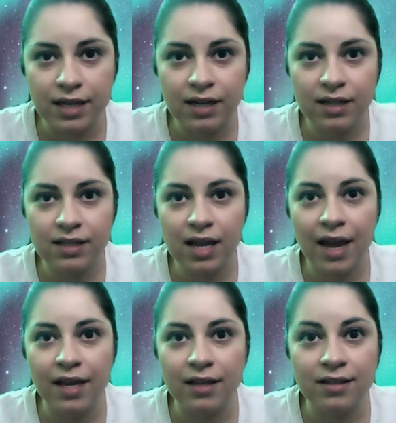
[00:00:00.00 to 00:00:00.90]
It is
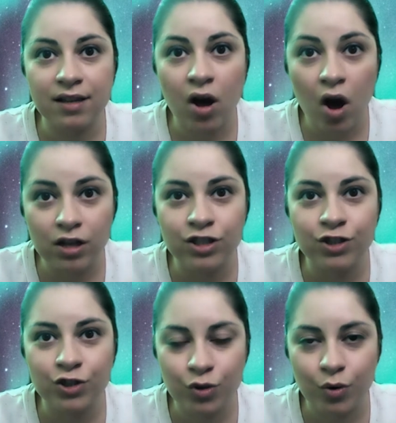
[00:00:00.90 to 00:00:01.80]
a
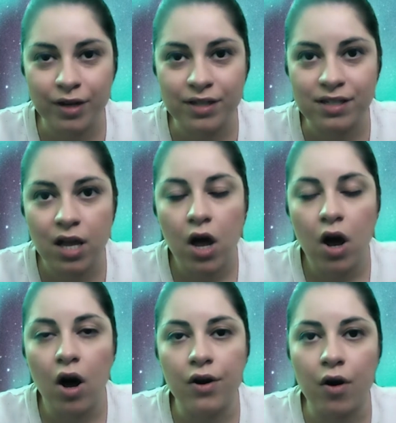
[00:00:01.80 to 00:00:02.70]
conscious choice
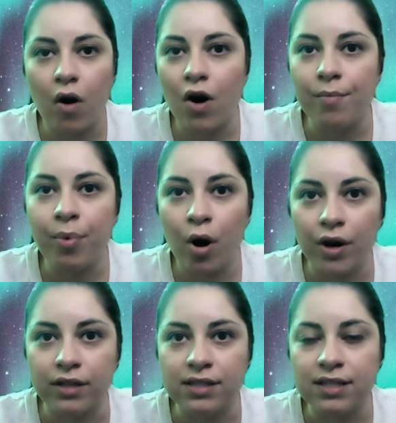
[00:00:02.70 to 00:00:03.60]
on our
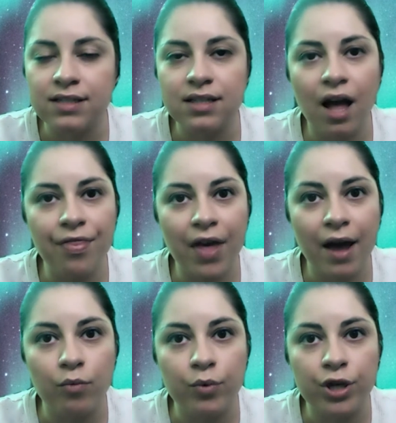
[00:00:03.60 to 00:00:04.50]
parts. It's not
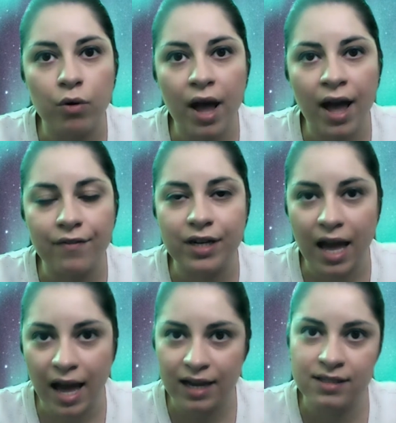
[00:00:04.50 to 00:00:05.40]
that we don't have any
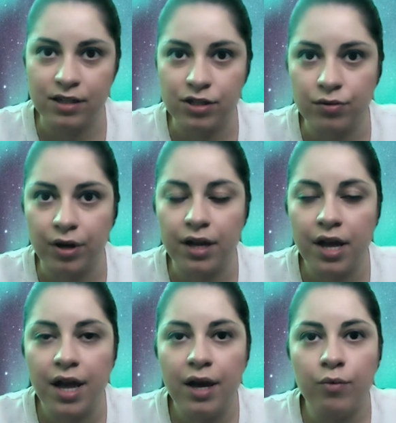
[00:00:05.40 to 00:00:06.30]
access to it.
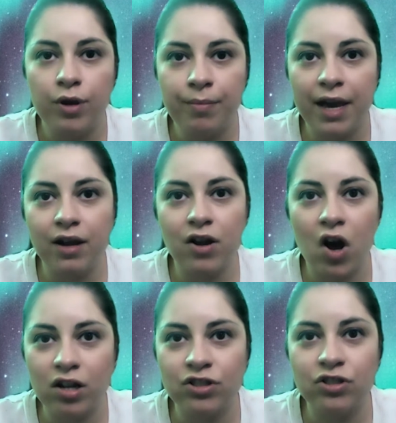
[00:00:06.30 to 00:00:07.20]
We make a
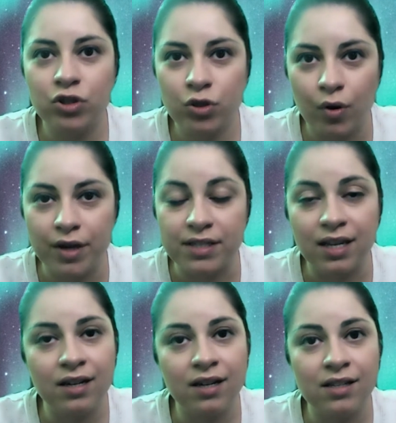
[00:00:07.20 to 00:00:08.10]
conscious choice,
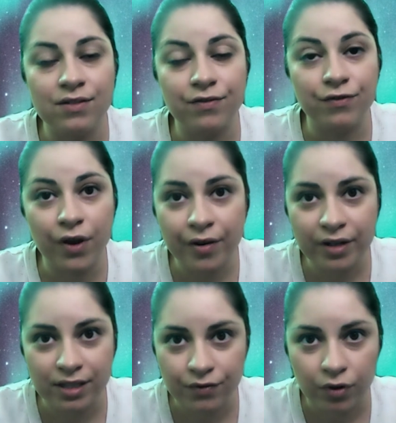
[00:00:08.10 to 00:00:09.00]
and it is very
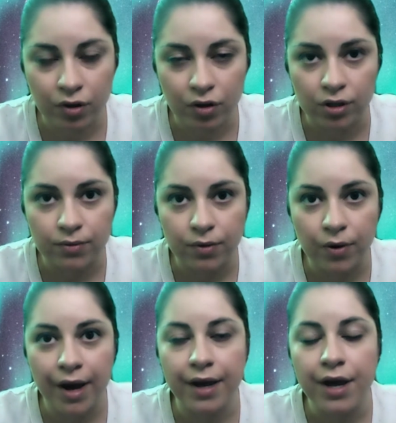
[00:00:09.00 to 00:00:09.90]
difficult,
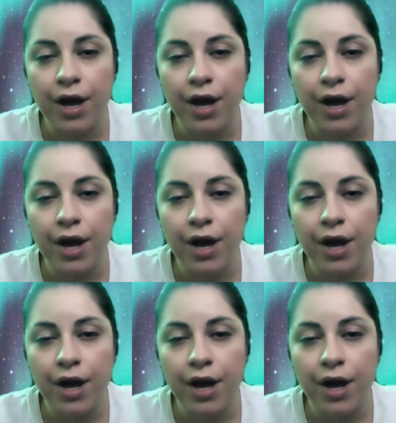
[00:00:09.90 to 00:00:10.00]
okay?